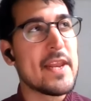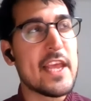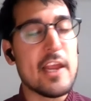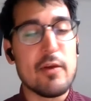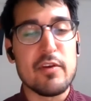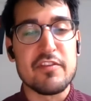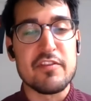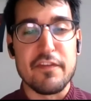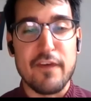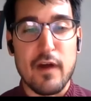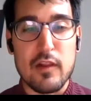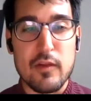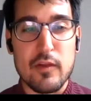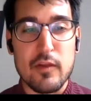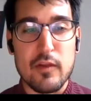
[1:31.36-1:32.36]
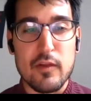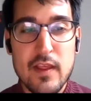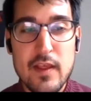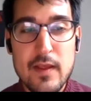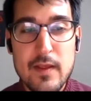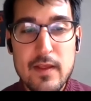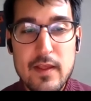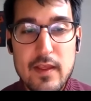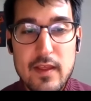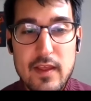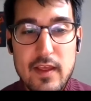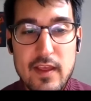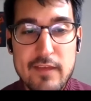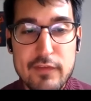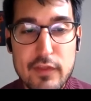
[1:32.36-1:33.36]
here is the following.
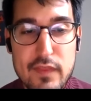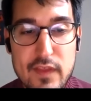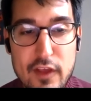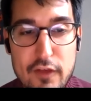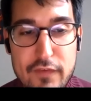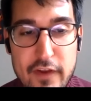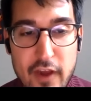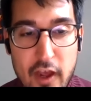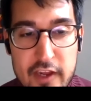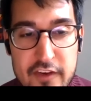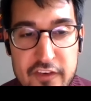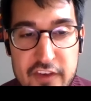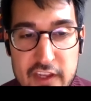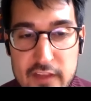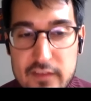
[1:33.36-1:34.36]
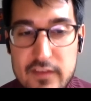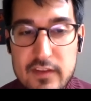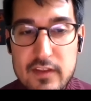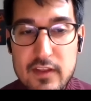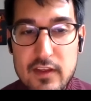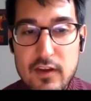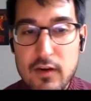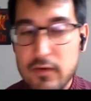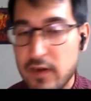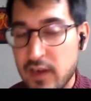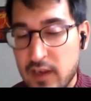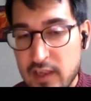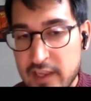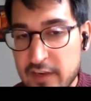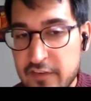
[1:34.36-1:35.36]
If you think of an ice sheet or a
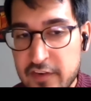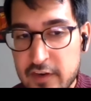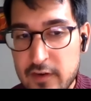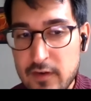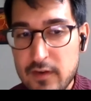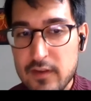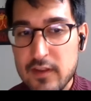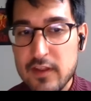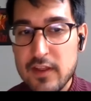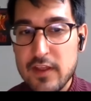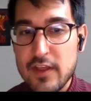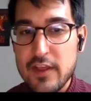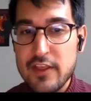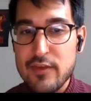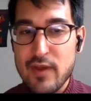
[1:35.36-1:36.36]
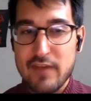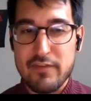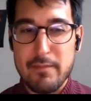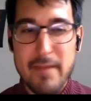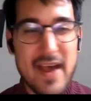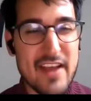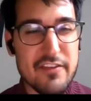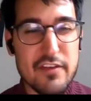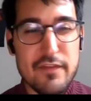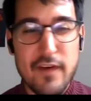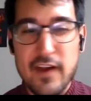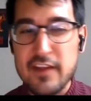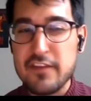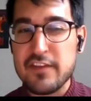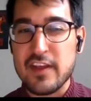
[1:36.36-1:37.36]
glacier, you have a mass of
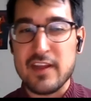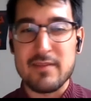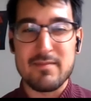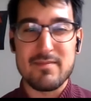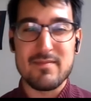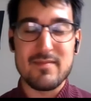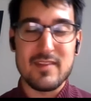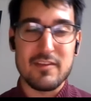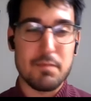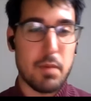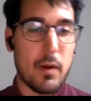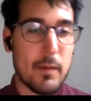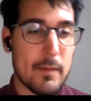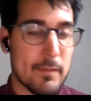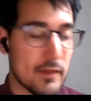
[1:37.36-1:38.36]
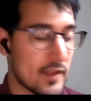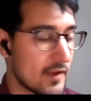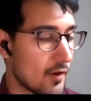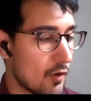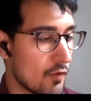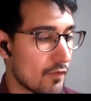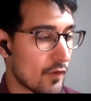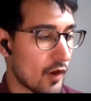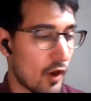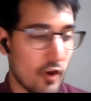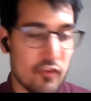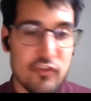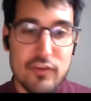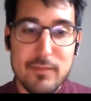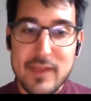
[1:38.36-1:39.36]
ice that is probably over
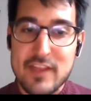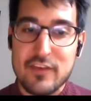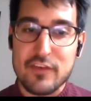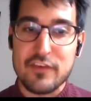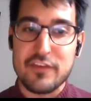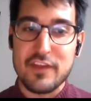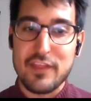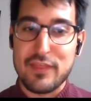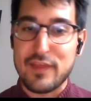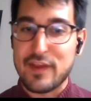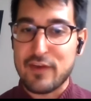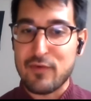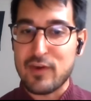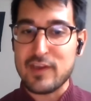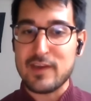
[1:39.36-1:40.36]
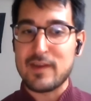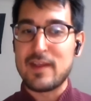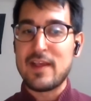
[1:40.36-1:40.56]
100 meters thick, right?